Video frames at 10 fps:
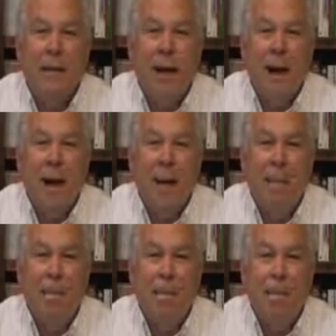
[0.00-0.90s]

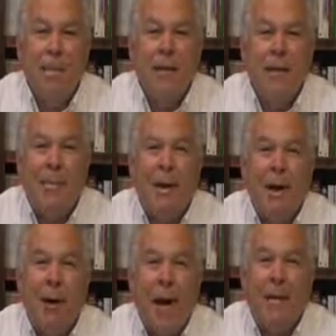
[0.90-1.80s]
Some of
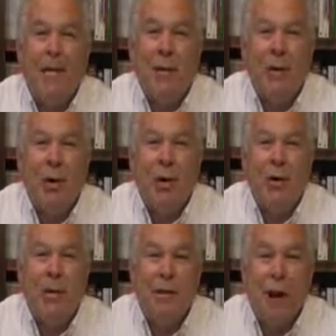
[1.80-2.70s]
the greatest
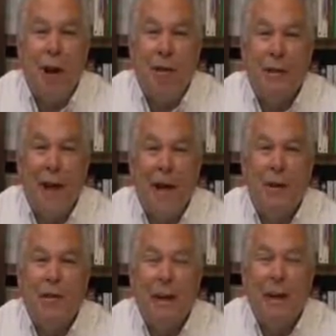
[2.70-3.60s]
truths are
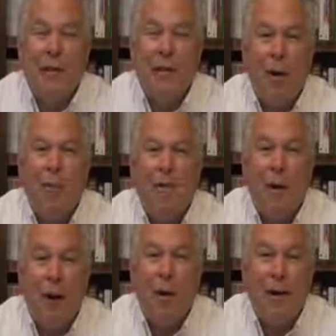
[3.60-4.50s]
found in Grimm's
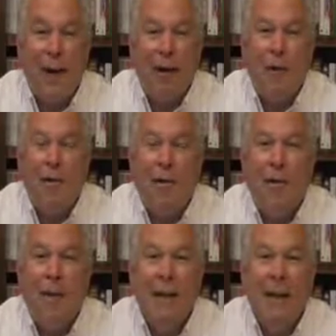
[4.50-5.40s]
fairy tales.
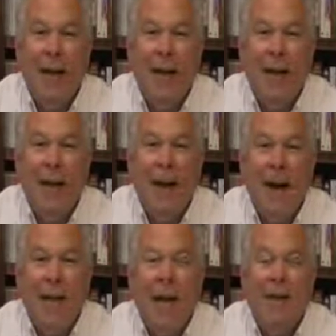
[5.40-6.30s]
And
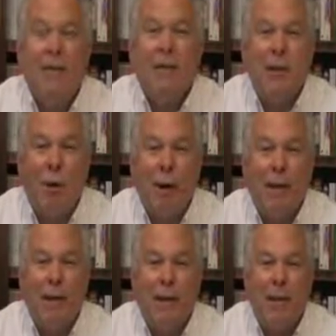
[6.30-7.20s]
I love the
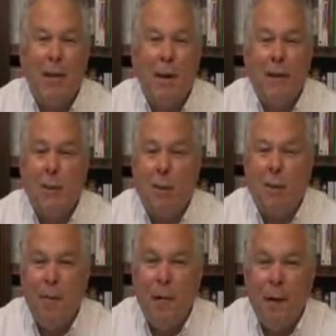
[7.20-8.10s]
stories, some of the ones we're
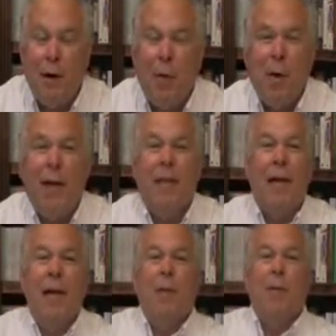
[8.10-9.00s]
familiar
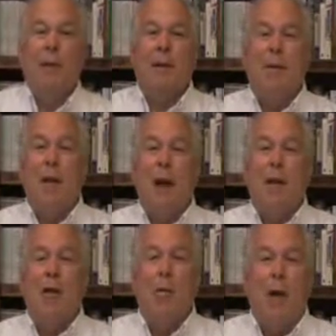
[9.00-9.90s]
with, but some of the
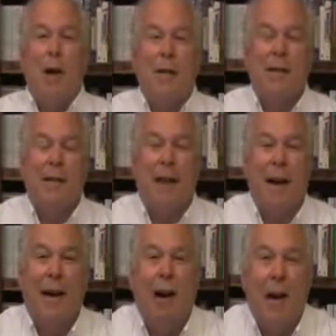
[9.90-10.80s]
other ones
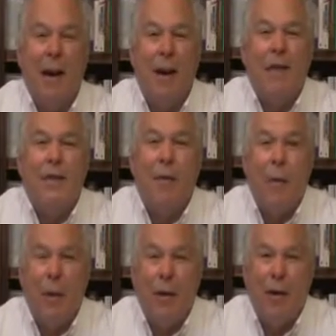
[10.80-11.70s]
that are less
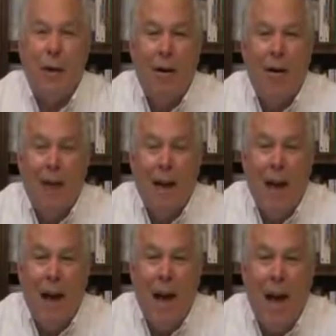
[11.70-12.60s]
familiar
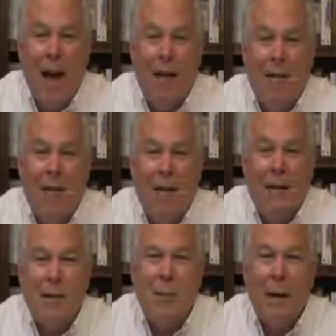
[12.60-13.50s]
have
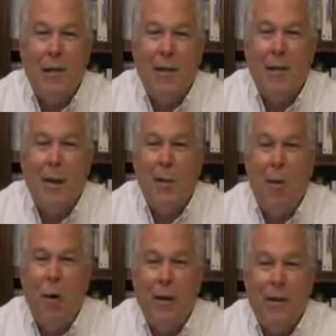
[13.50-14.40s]
a special
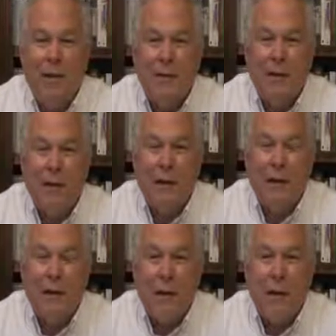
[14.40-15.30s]
importance for
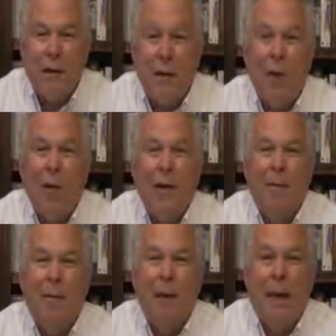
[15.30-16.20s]
those of you who are going
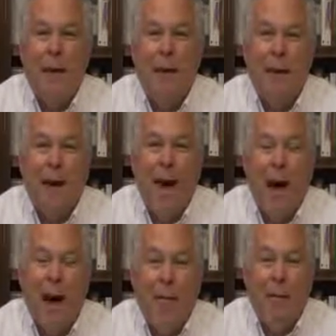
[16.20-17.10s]
to be
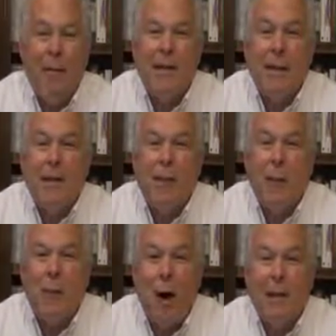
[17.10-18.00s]
successful
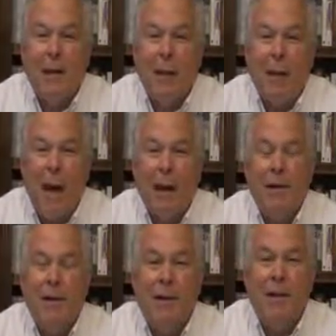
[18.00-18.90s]
project
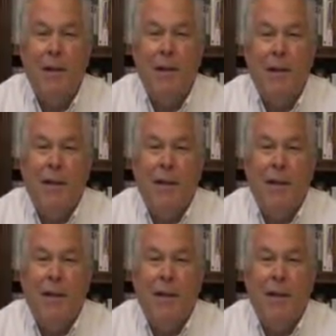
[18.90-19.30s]
managers.